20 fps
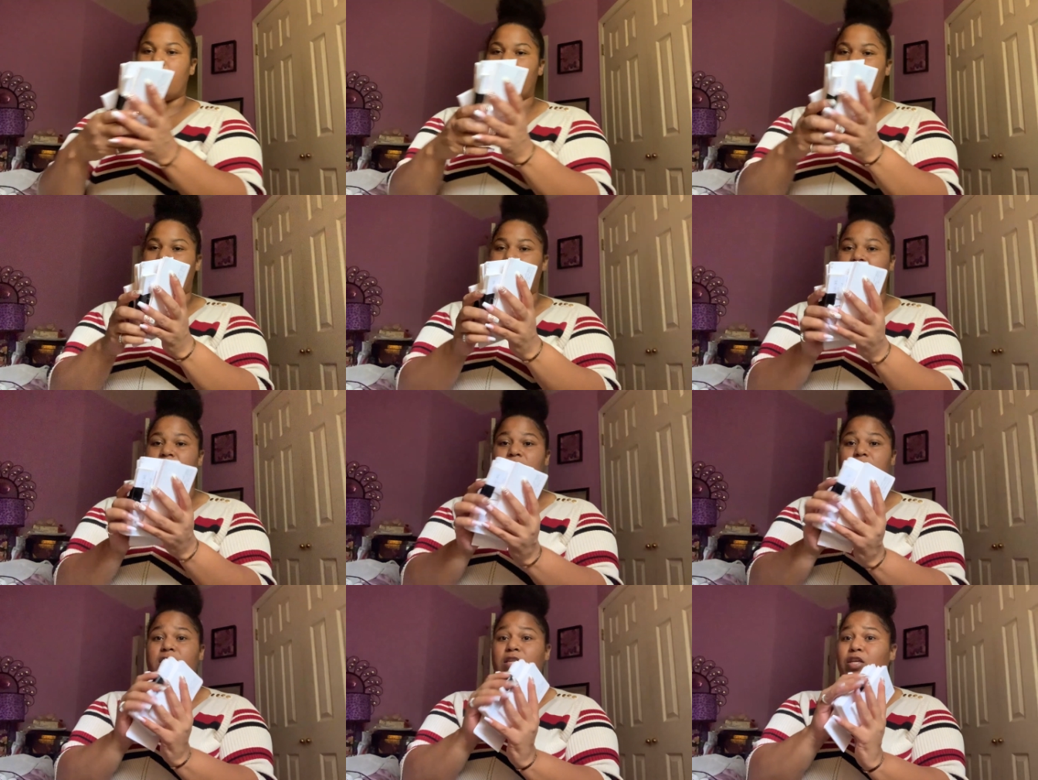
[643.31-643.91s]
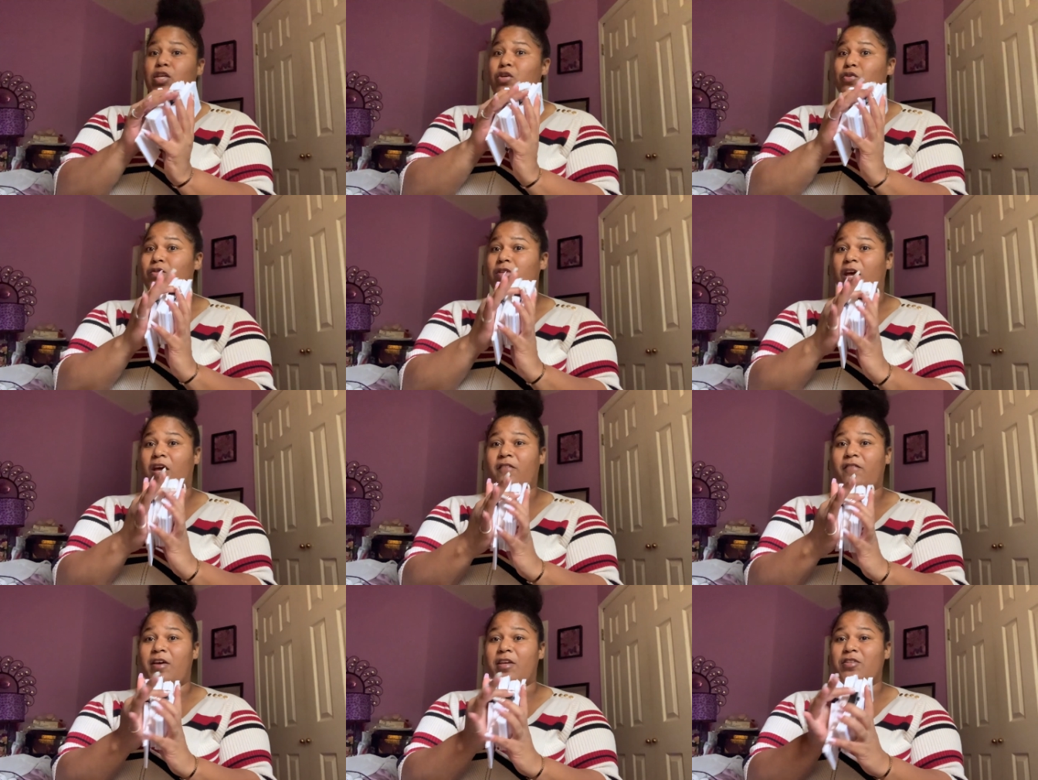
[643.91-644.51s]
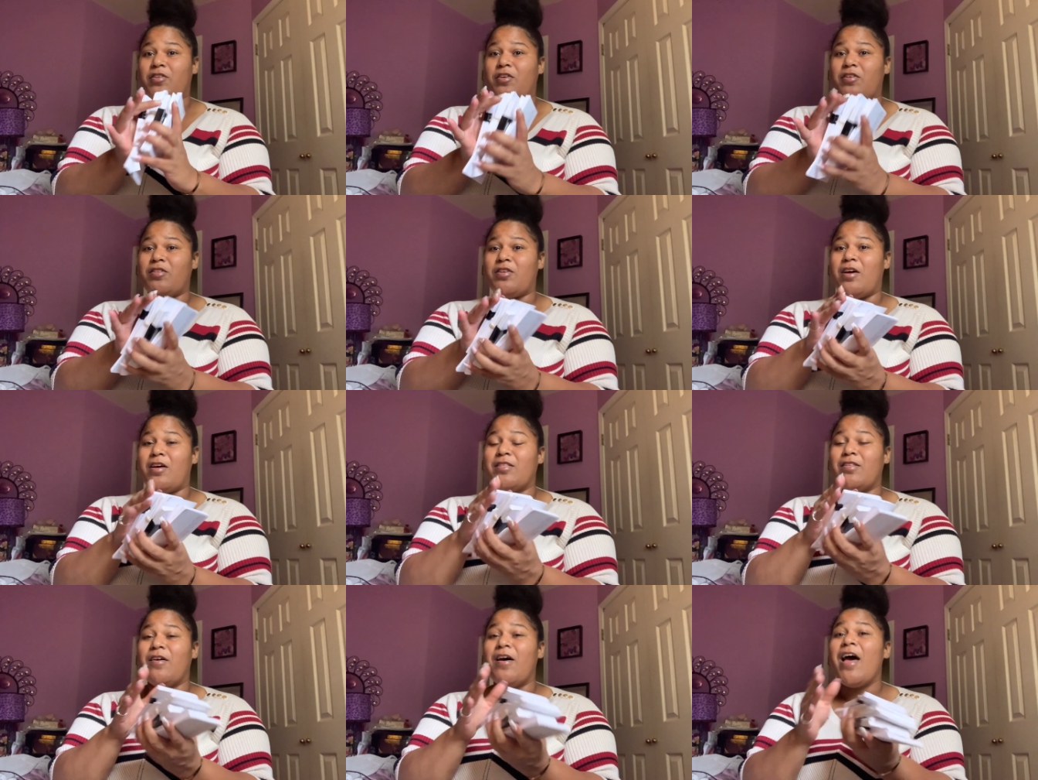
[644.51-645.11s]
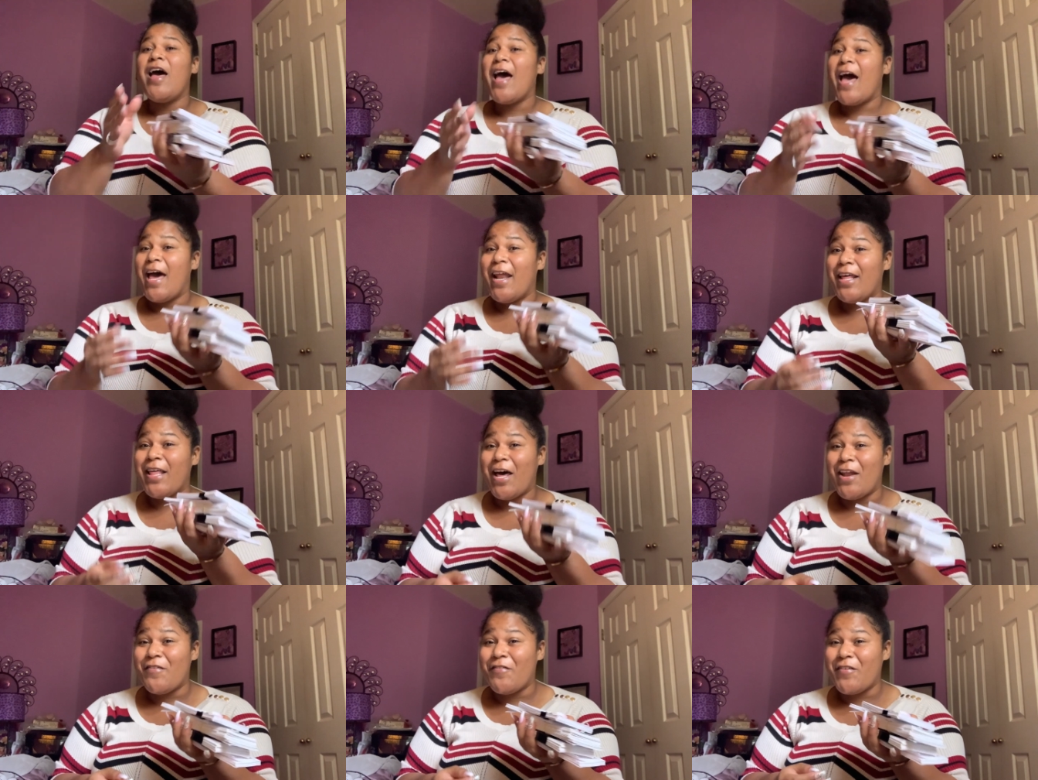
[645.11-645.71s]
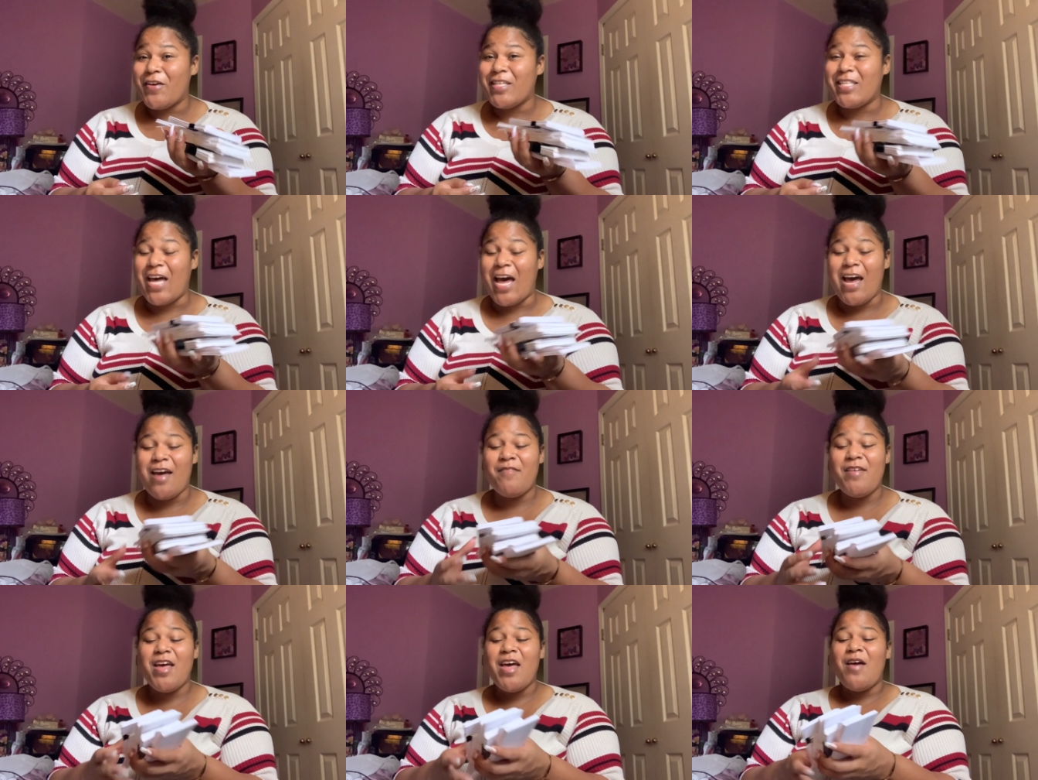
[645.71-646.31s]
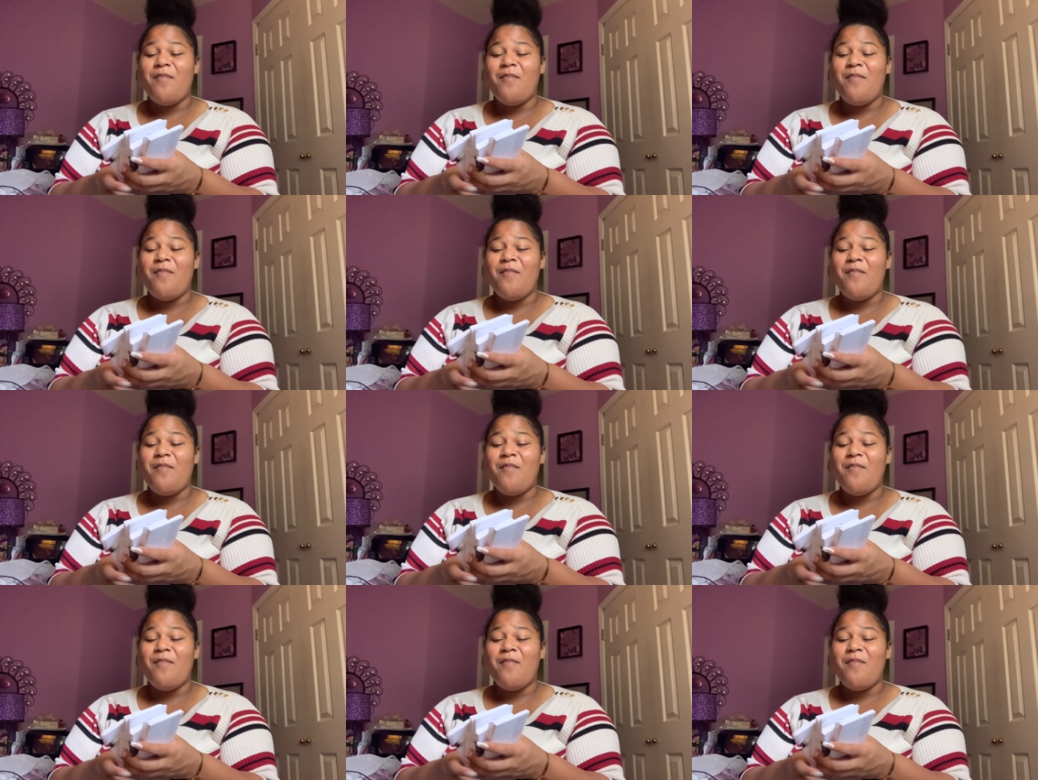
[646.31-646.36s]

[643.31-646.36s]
I mean, this is a huge stack of flashcards, y'all, so I had a lot of free time.